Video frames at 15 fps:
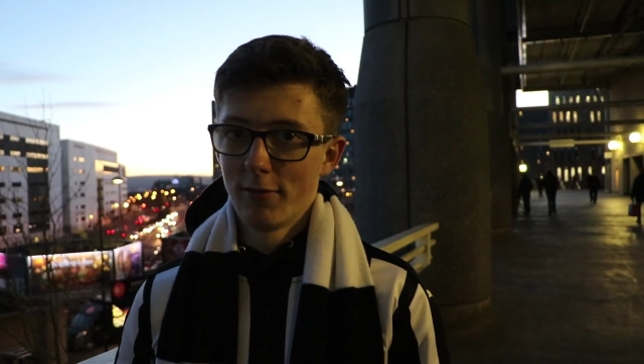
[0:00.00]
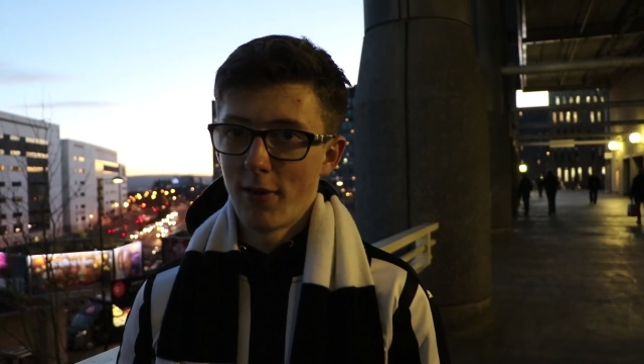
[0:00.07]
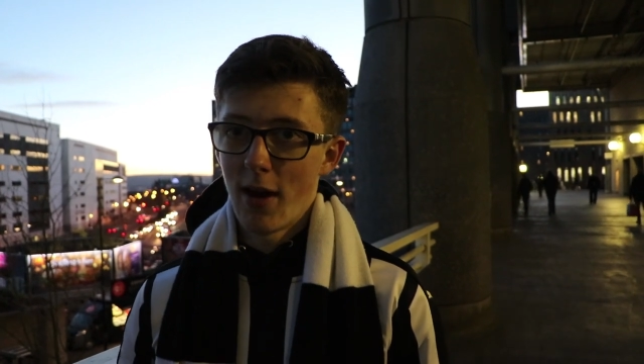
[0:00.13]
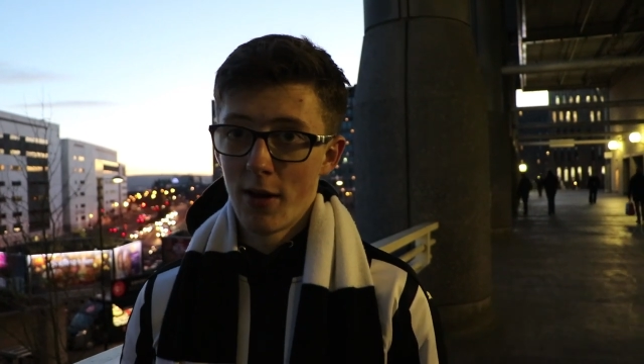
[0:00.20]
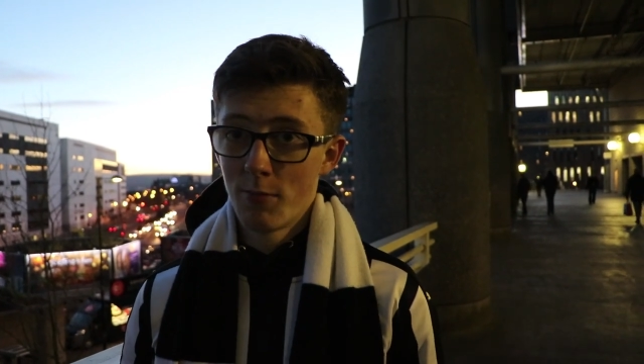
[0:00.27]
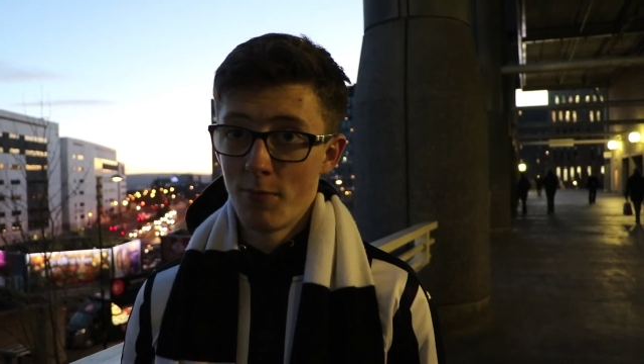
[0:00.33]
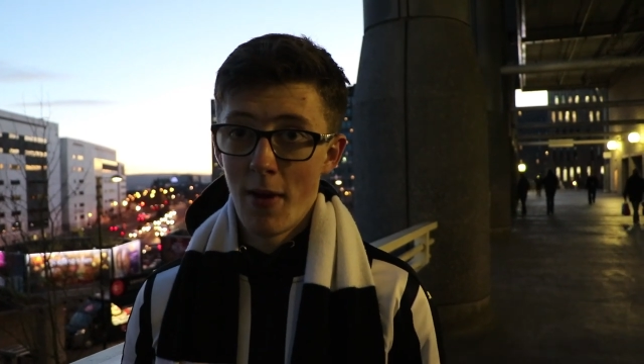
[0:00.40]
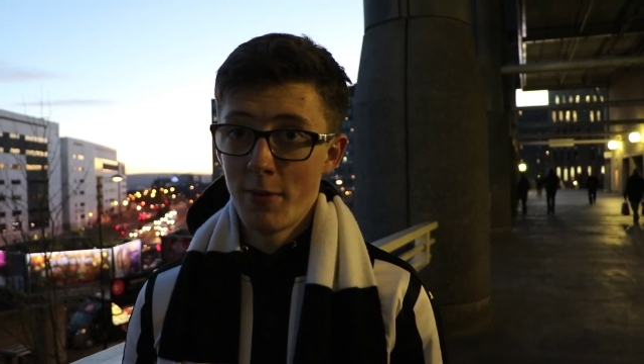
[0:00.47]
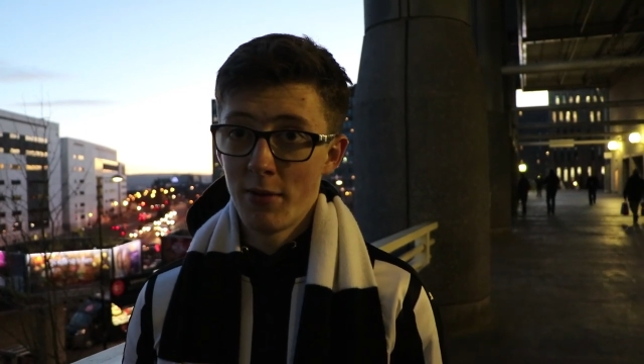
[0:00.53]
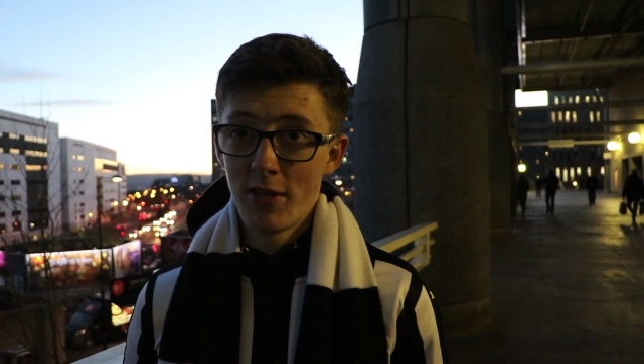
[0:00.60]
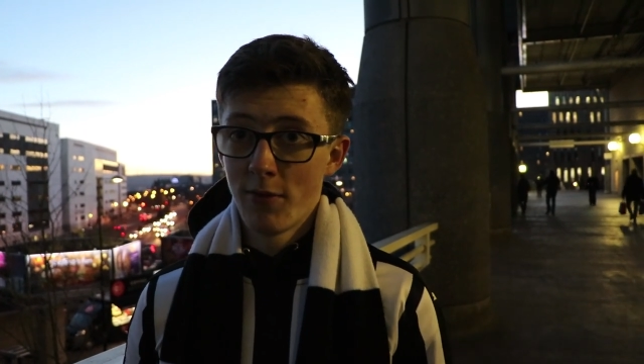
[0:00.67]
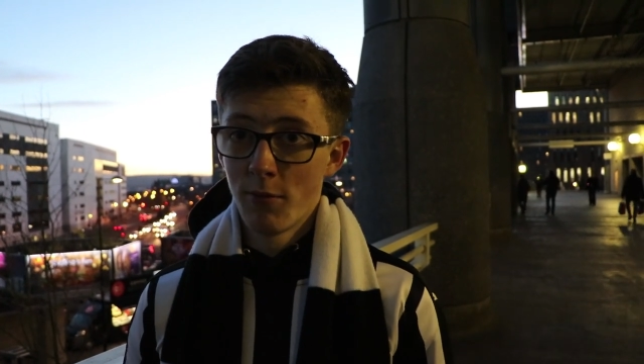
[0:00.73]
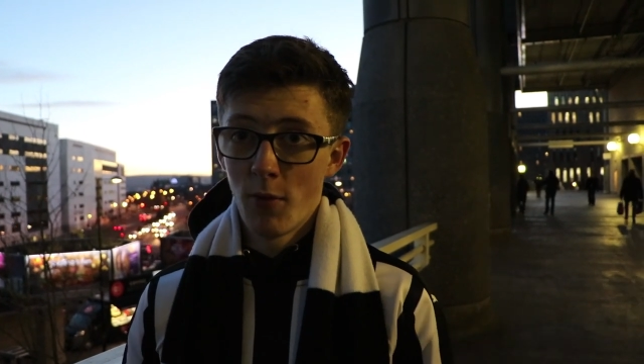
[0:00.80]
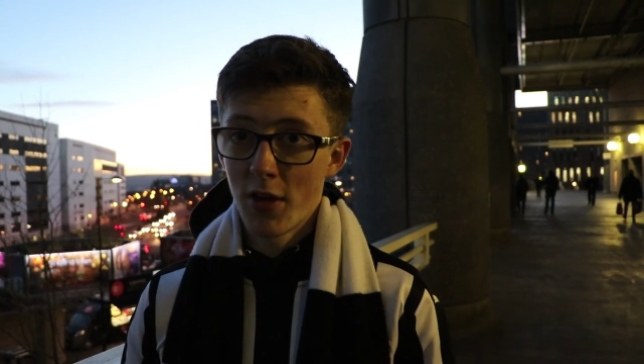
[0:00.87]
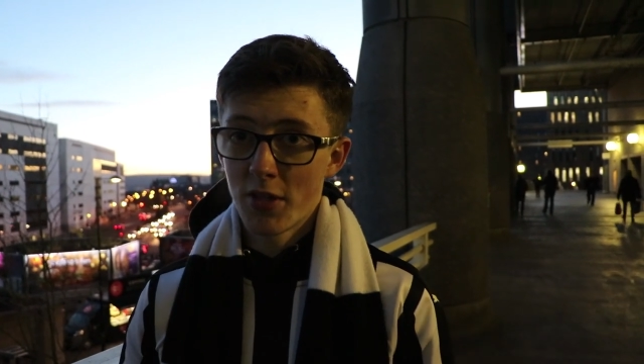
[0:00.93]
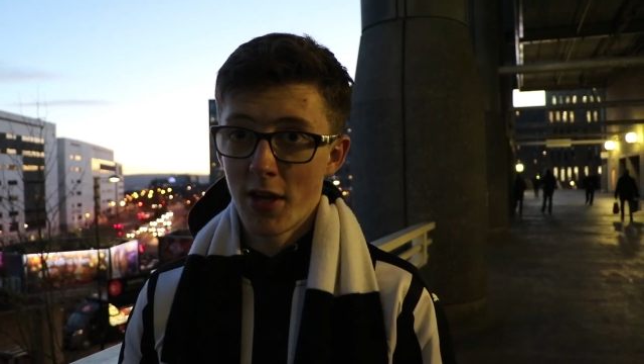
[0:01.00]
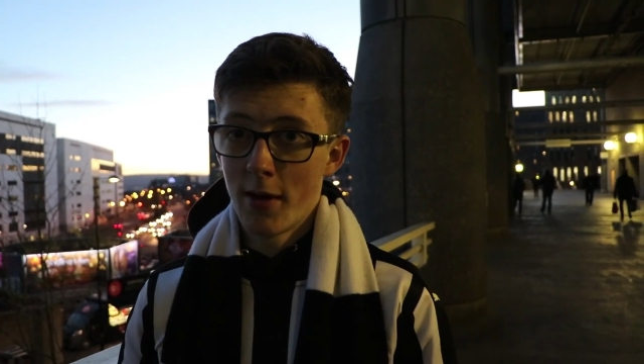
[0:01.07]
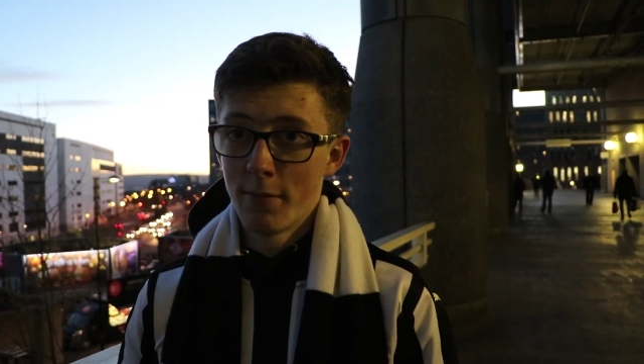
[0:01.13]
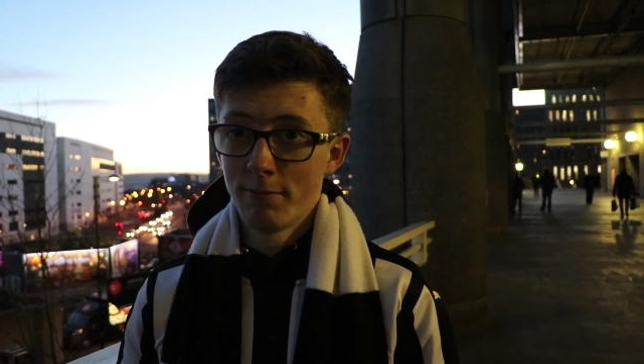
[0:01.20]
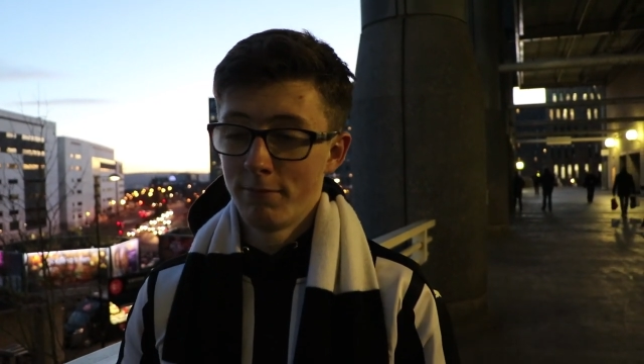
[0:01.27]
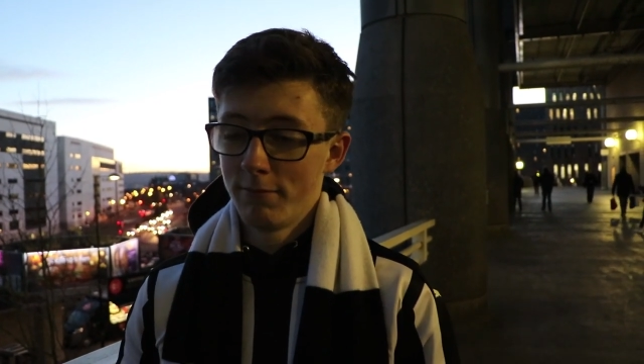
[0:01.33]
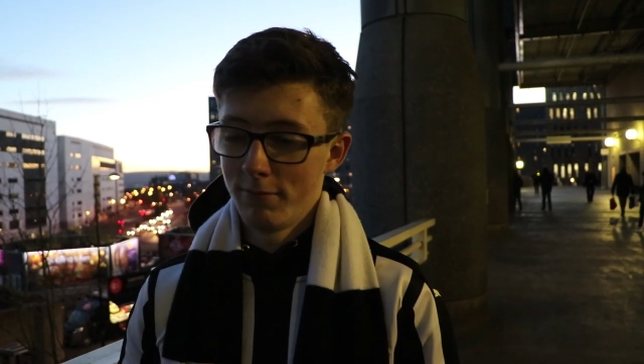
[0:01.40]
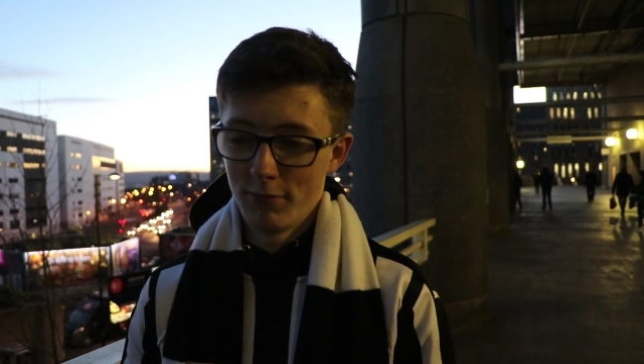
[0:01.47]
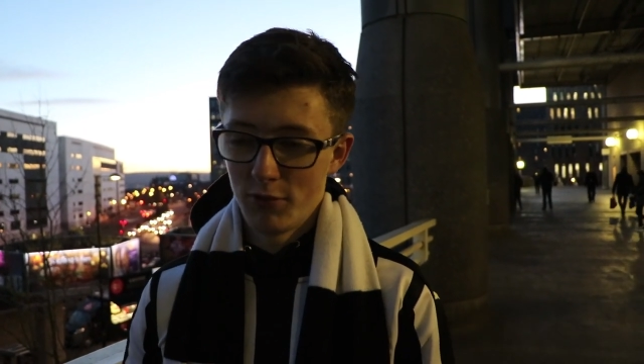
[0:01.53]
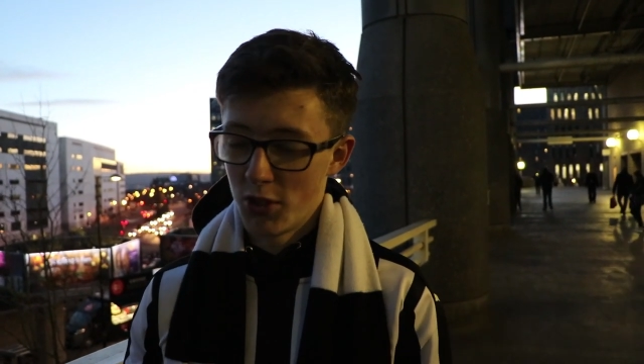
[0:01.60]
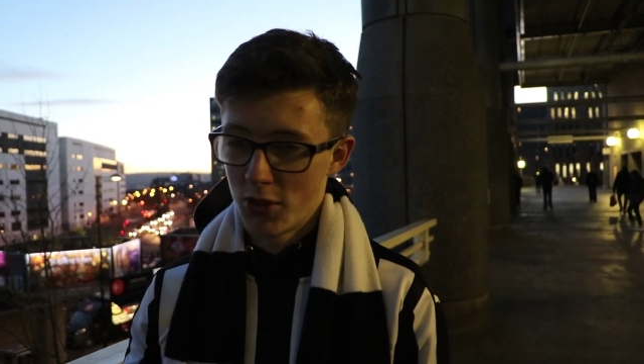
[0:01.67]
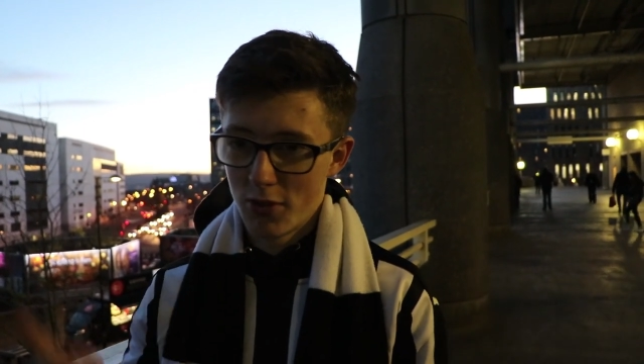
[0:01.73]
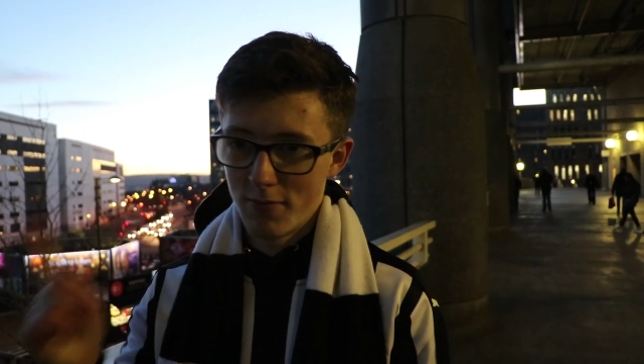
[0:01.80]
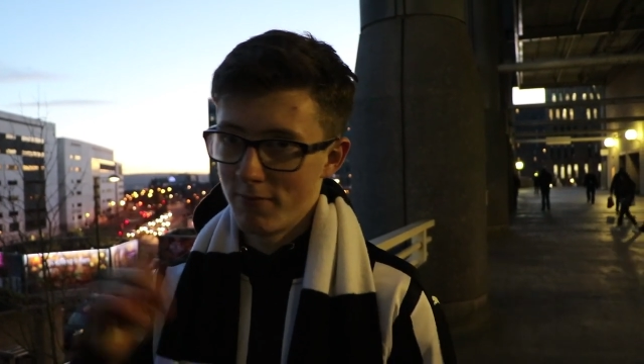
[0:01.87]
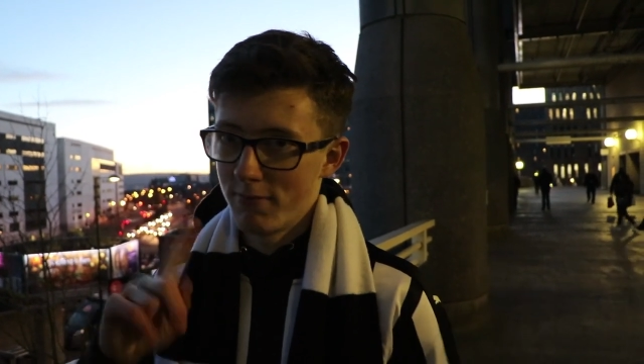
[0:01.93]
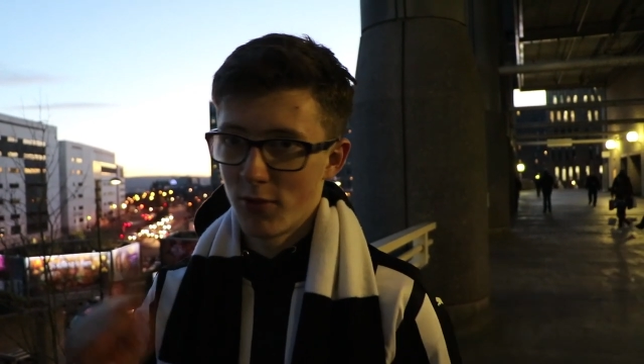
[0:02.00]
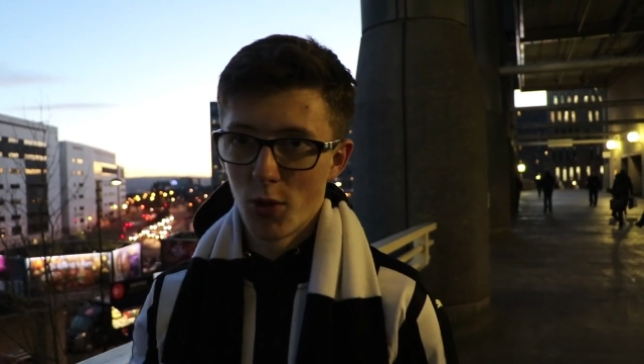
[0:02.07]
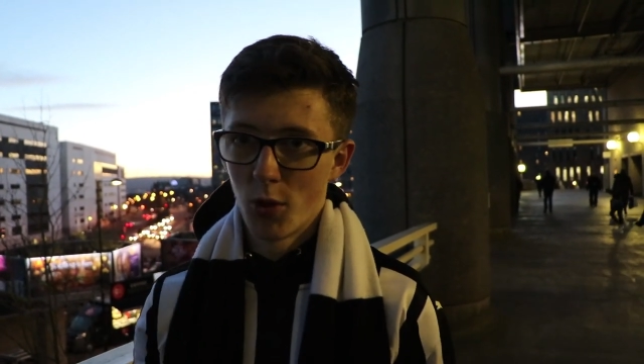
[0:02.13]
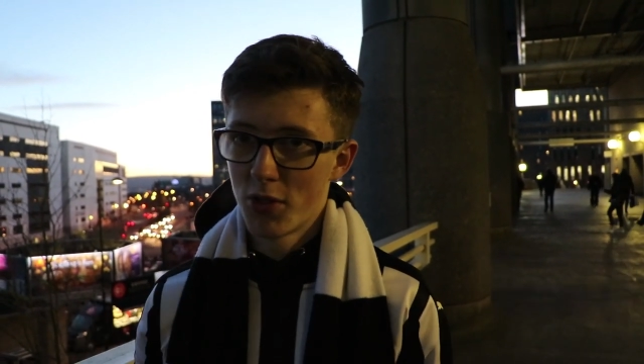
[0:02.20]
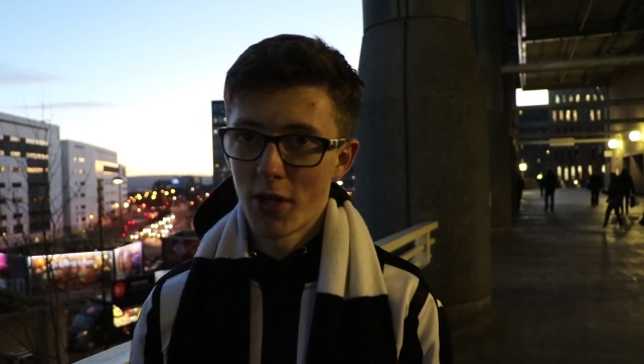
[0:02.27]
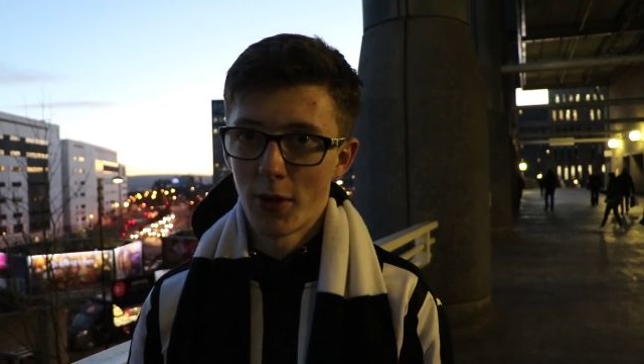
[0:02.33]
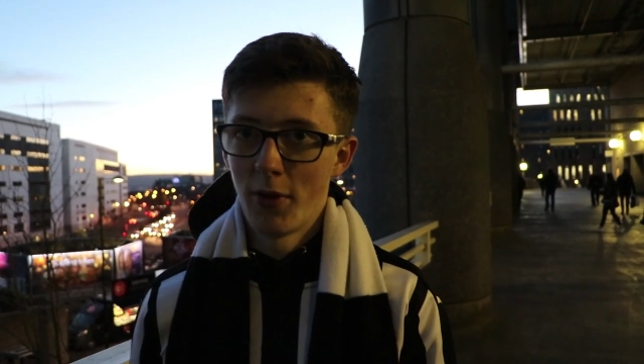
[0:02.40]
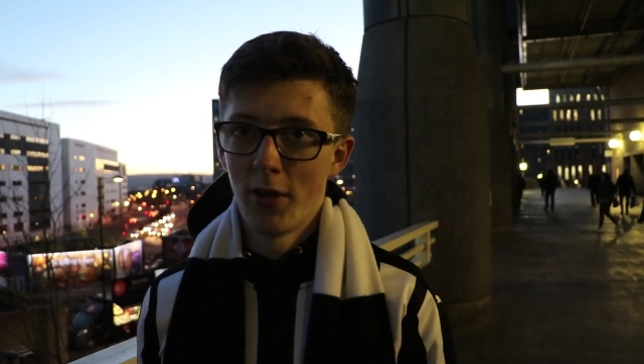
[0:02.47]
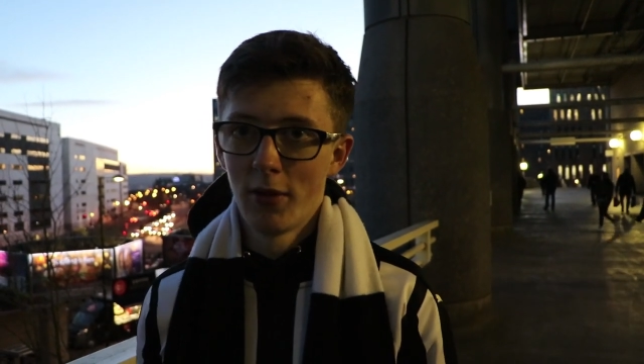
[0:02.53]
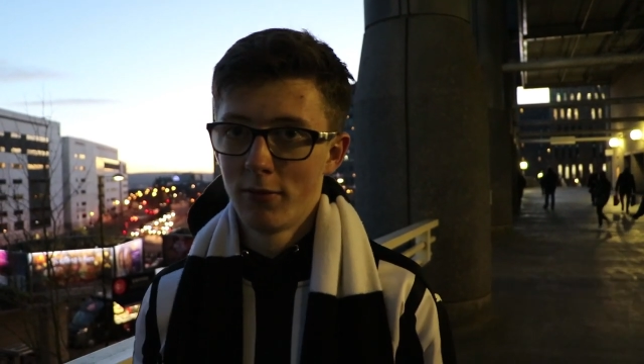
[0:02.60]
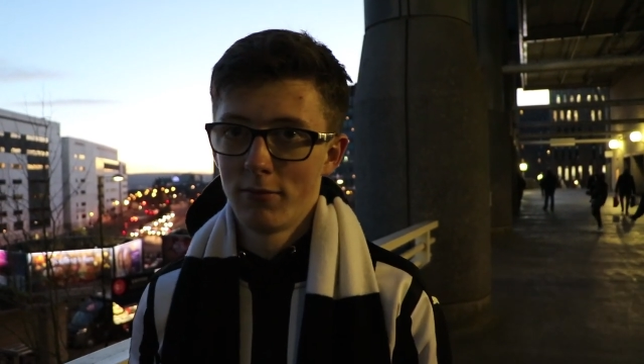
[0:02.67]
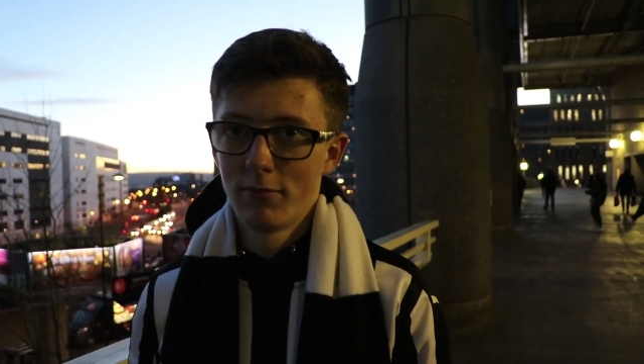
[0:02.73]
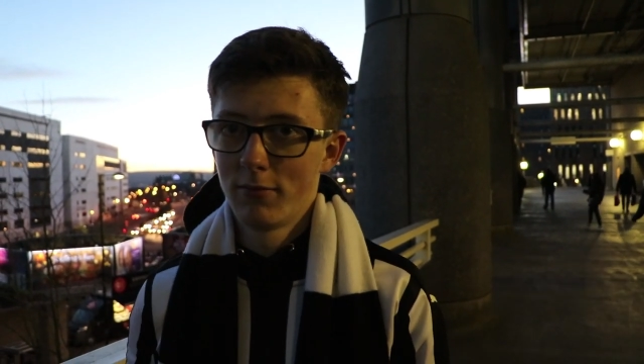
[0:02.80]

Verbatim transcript: and maybe even West Ham just goes downhill.